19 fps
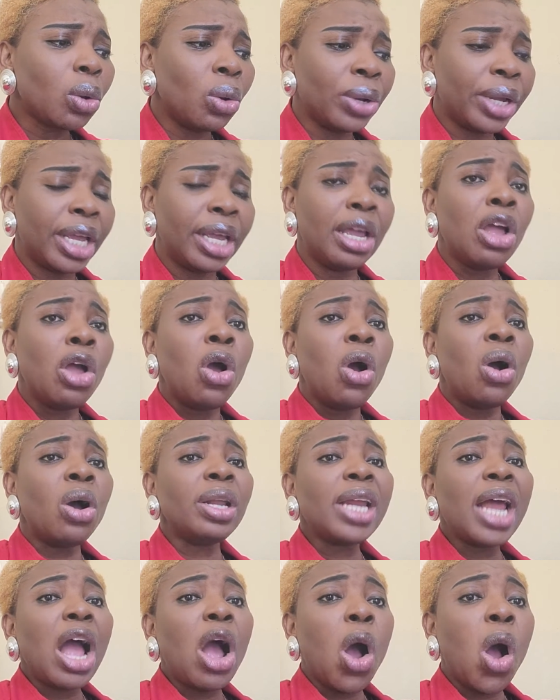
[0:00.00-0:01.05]
Okay,
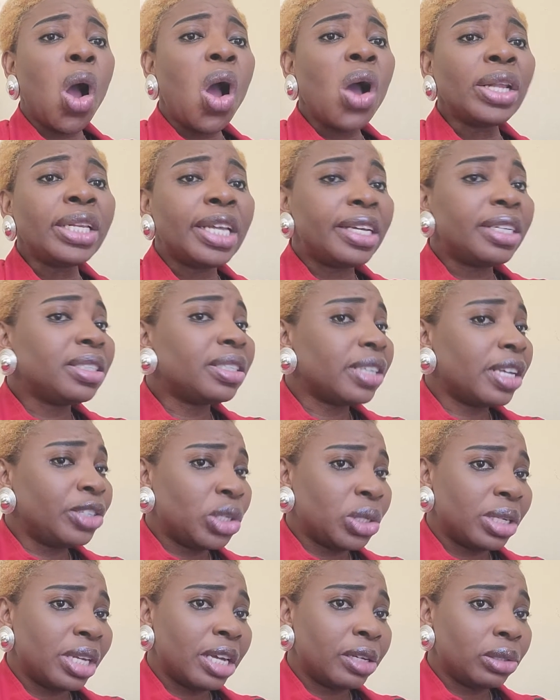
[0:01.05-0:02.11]
on an
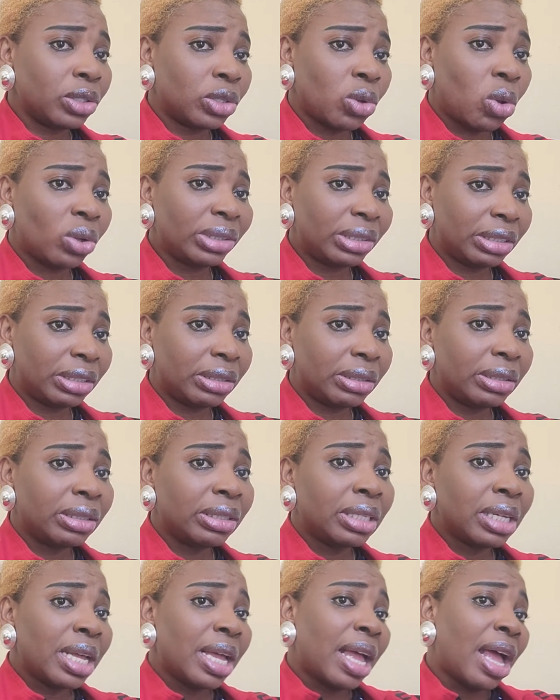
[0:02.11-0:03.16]
unintentional thought,
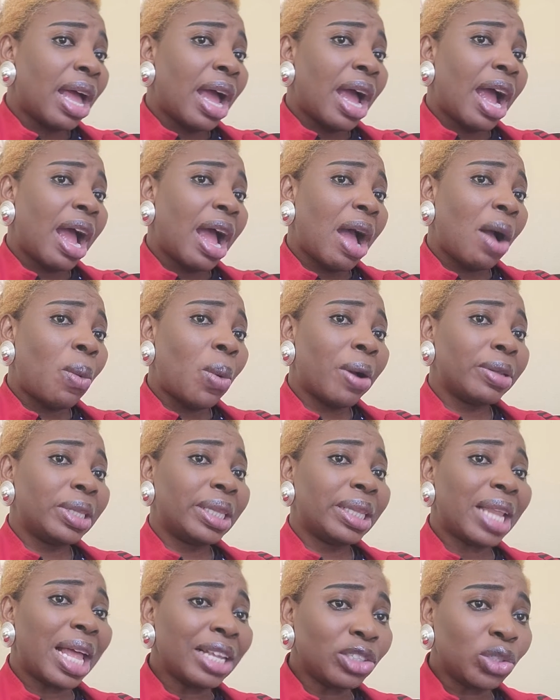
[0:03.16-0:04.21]
our
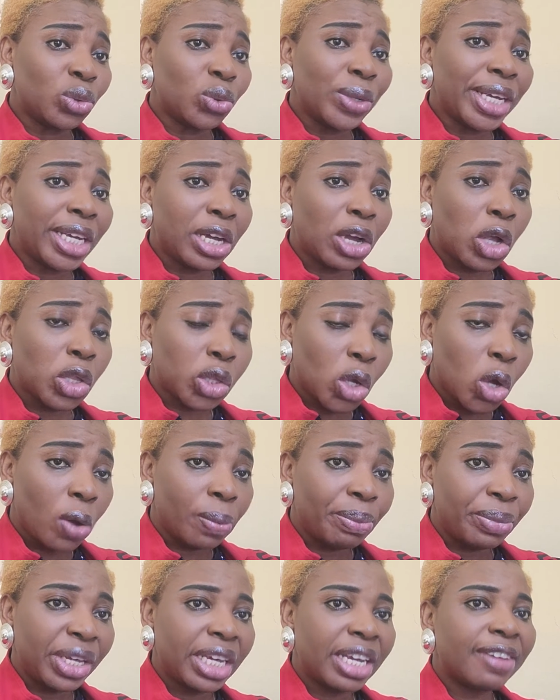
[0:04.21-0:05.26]
last week
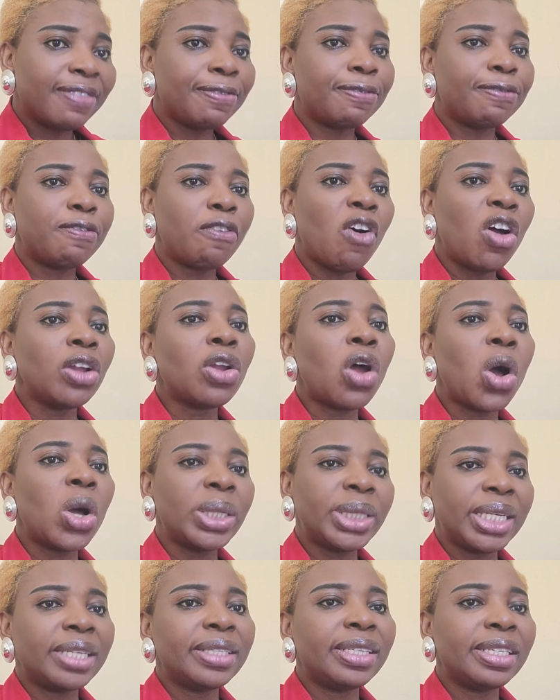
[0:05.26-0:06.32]
topic fall
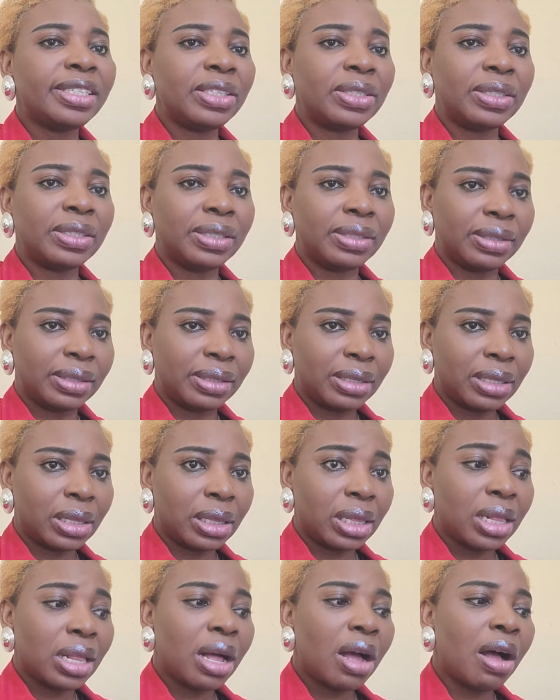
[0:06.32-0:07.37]
under this
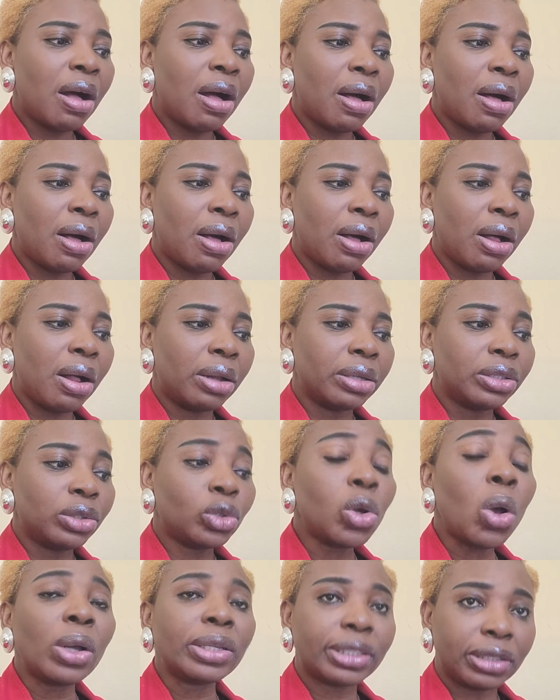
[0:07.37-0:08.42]

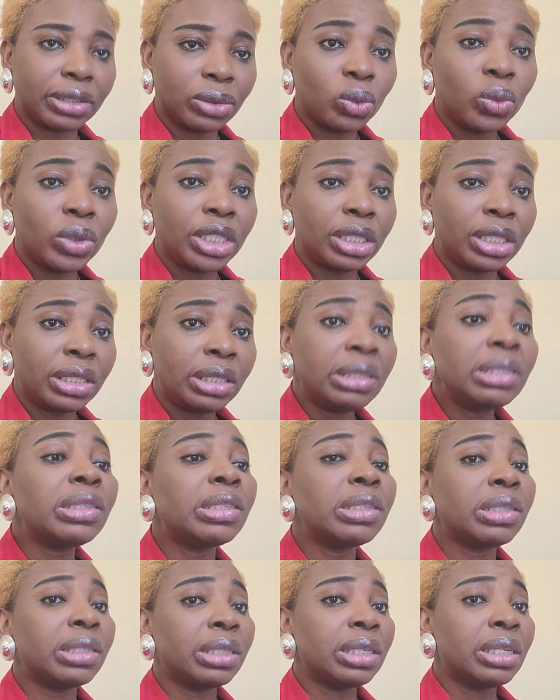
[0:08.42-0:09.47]
thought, which is